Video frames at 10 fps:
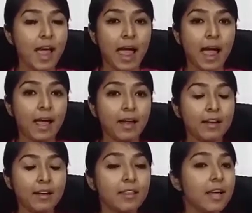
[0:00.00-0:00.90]

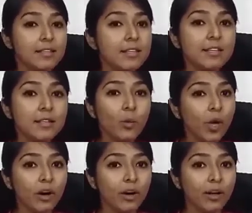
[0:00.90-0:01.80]
And that's a little
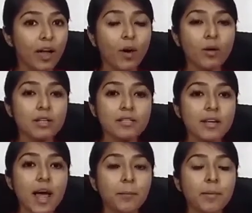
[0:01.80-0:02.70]
weird. How does
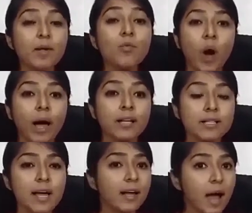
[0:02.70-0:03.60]
that happen and why
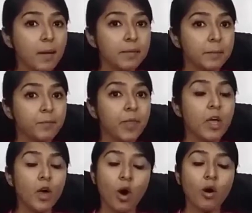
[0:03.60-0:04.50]
does that happen?
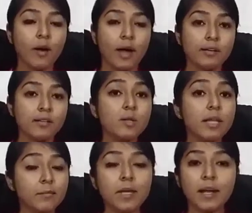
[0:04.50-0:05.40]
Alright, so
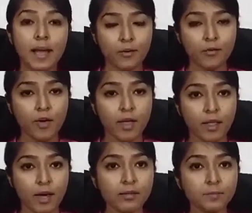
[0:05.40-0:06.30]
let me clarify
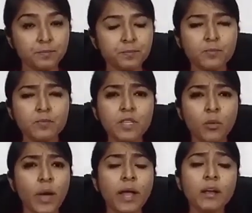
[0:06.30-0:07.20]
that.
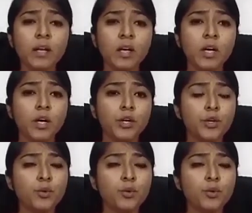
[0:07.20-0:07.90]
When when